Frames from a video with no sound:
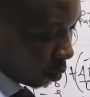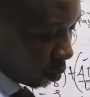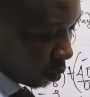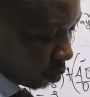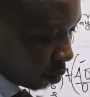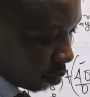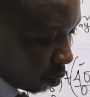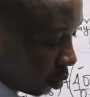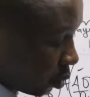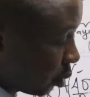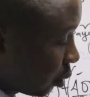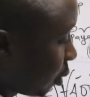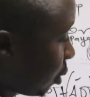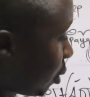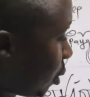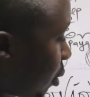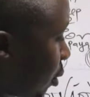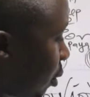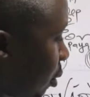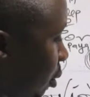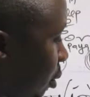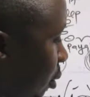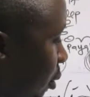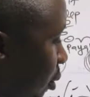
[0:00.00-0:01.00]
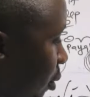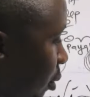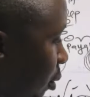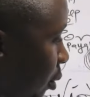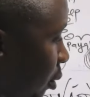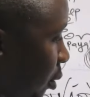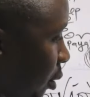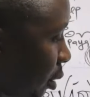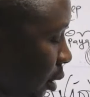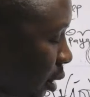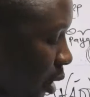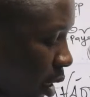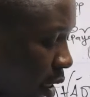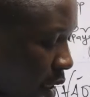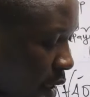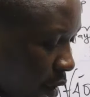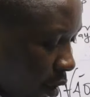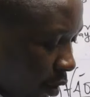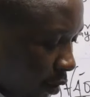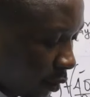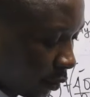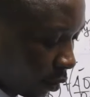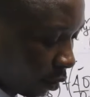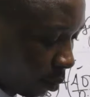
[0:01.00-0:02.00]
so the
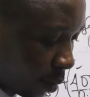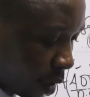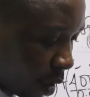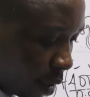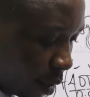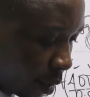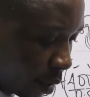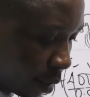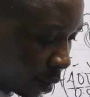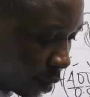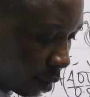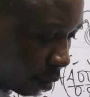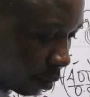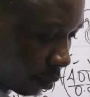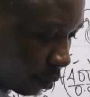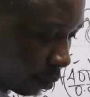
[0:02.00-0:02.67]
earnings from S.